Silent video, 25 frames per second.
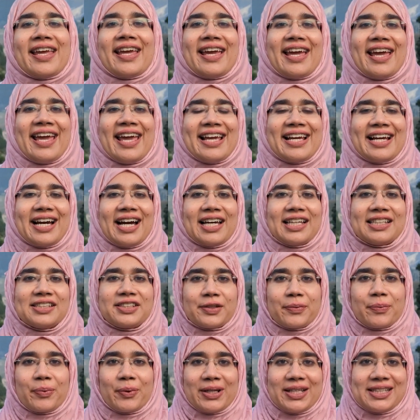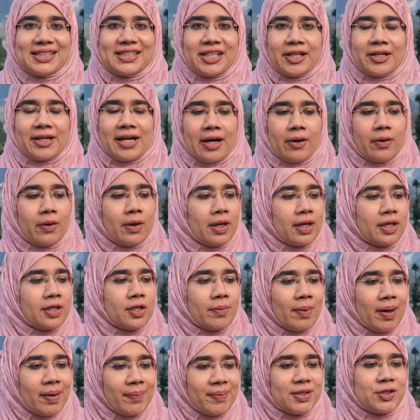Hey guys, Ibreez here. Now, you
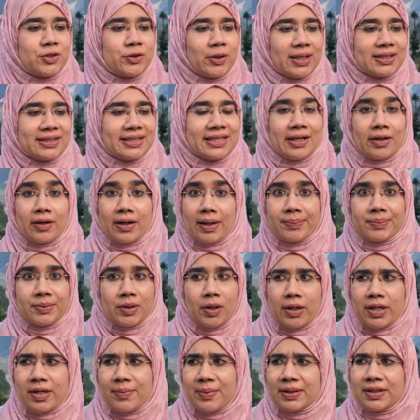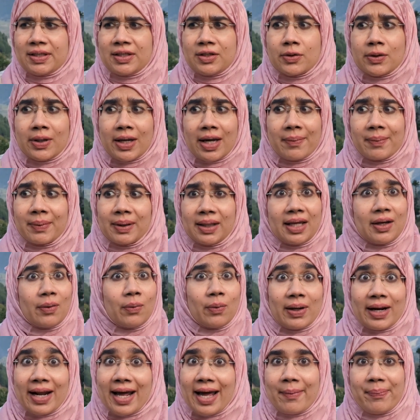might be stressing out. I'm talking about the UKMLA.
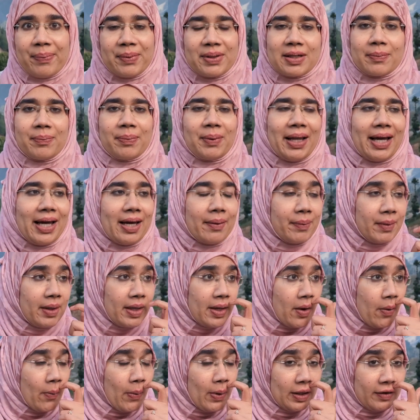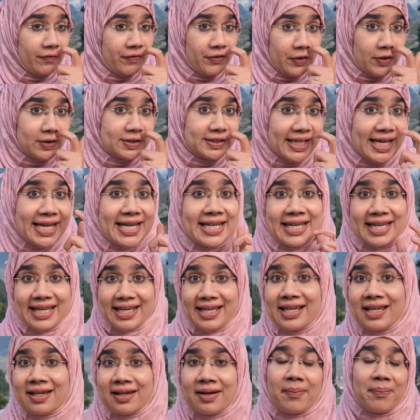What happened to PLAB? Well, if you're
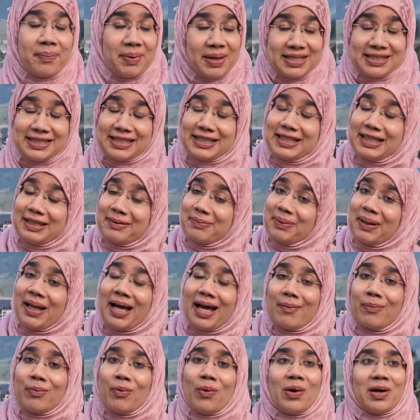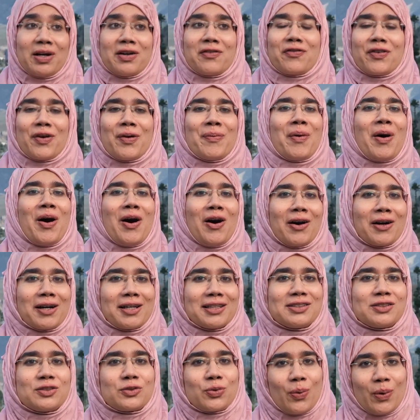taking basically PLAB 1 from
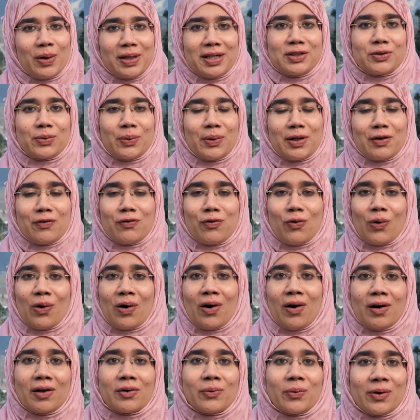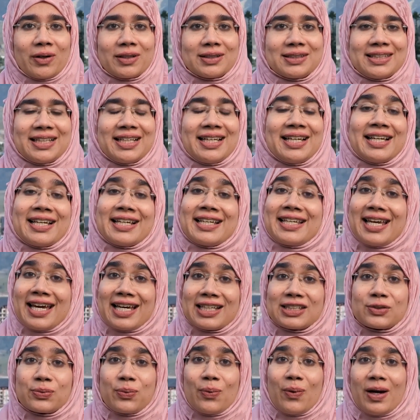August 2024 onwards,
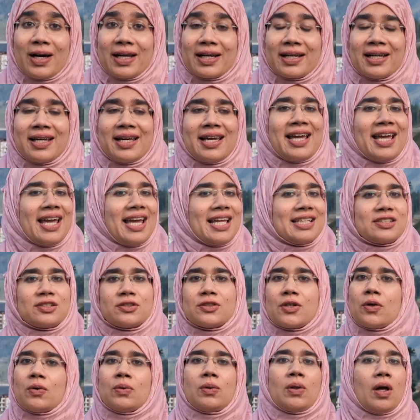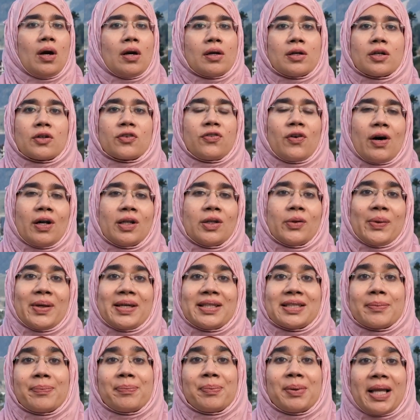guess what? It's no longer following
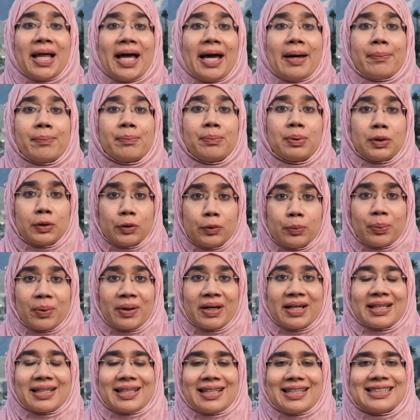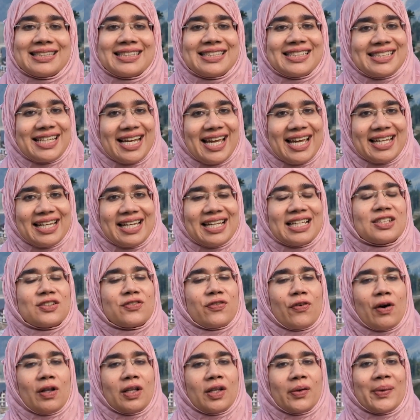the PLAB blueprint. Instead, it's
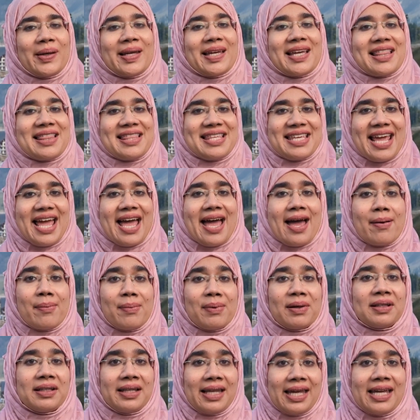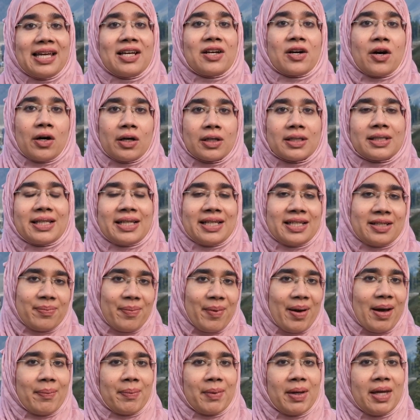following the MLA content
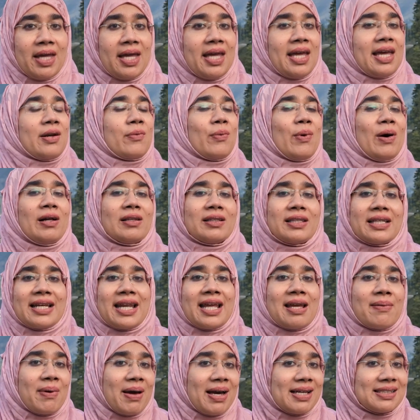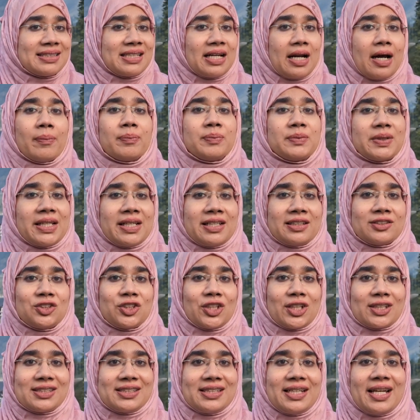map. And while the name hasn't updated
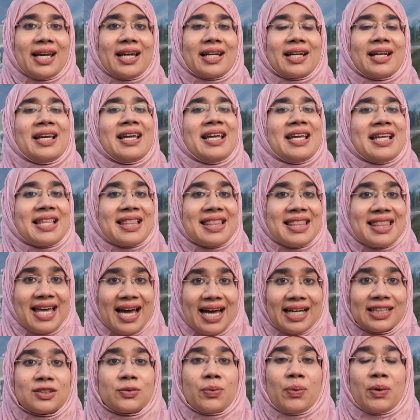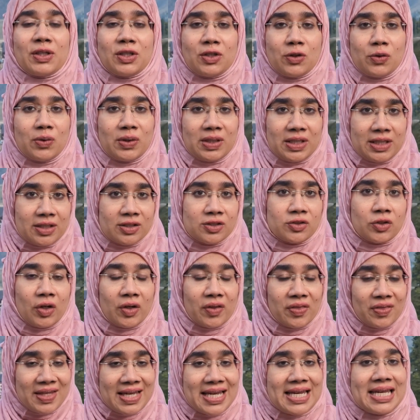just yet, that's what you need to start
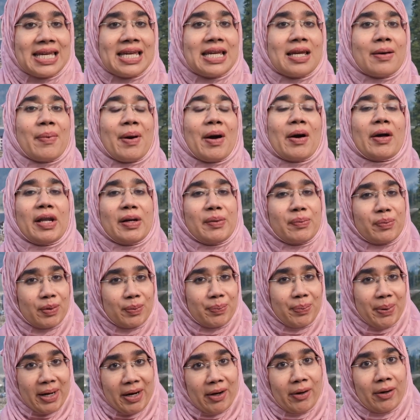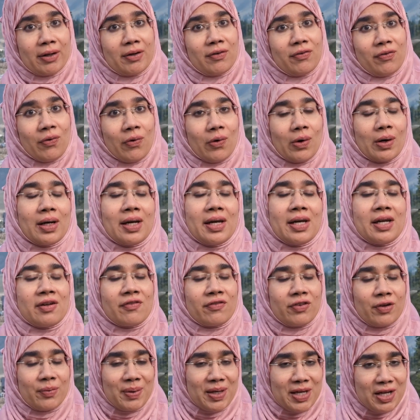thinking about and preparing for
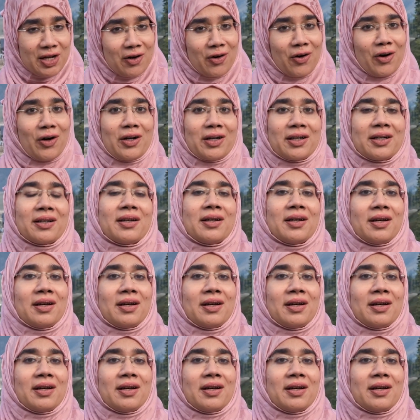from here on